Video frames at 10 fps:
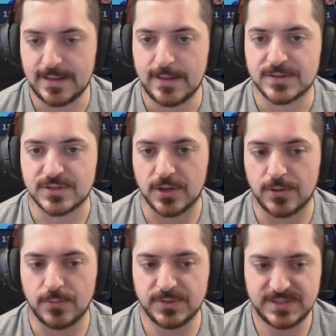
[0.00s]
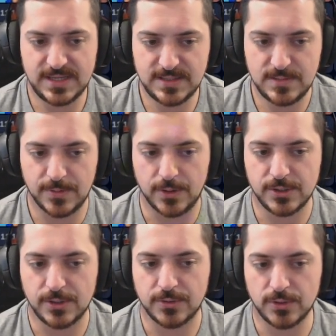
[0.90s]
So we'll take Deebo, you
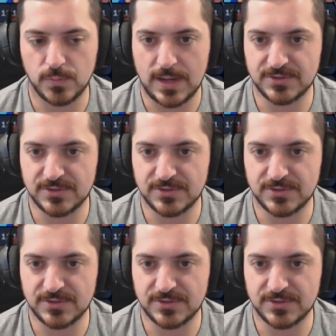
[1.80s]
know, a good wide